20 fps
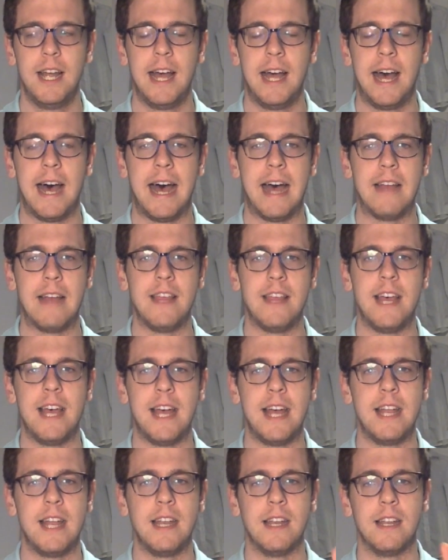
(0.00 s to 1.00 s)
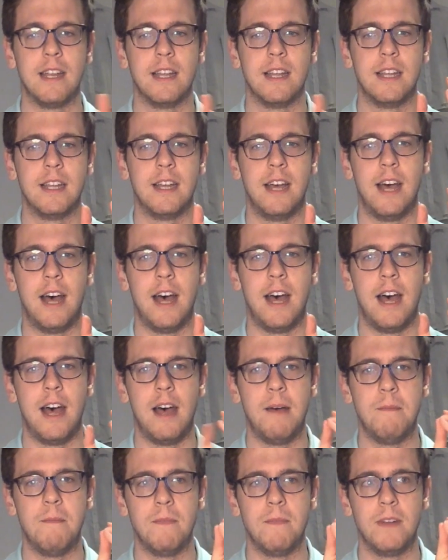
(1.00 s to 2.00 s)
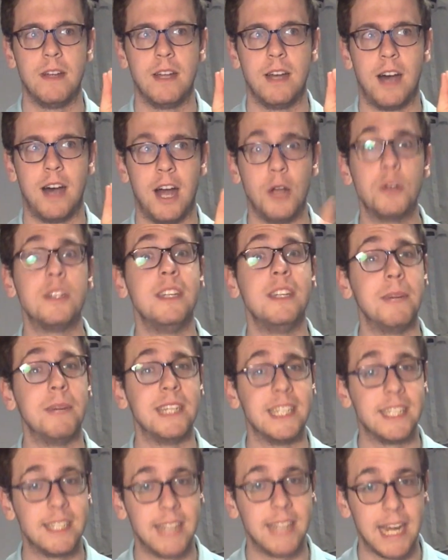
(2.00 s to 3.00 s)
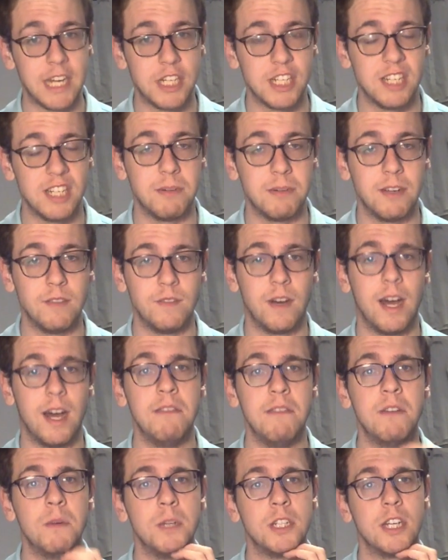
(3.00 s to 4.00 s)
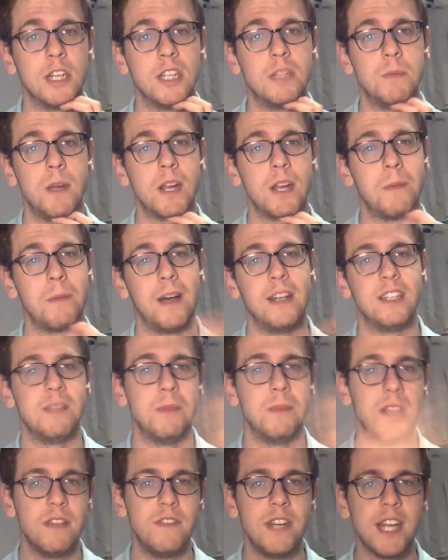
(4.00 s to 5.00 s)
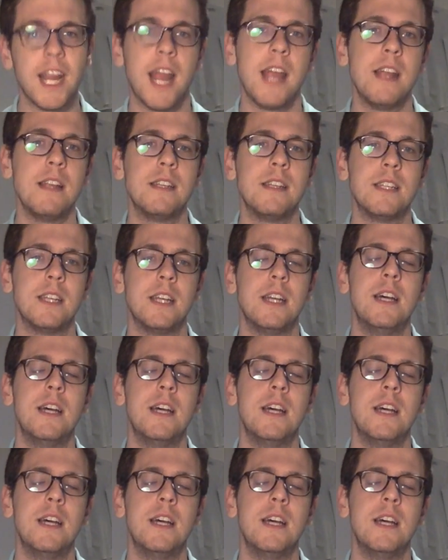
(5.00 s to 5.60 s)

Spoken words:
And then I also did my dissertation and my viva, which I spoke about in some other videos.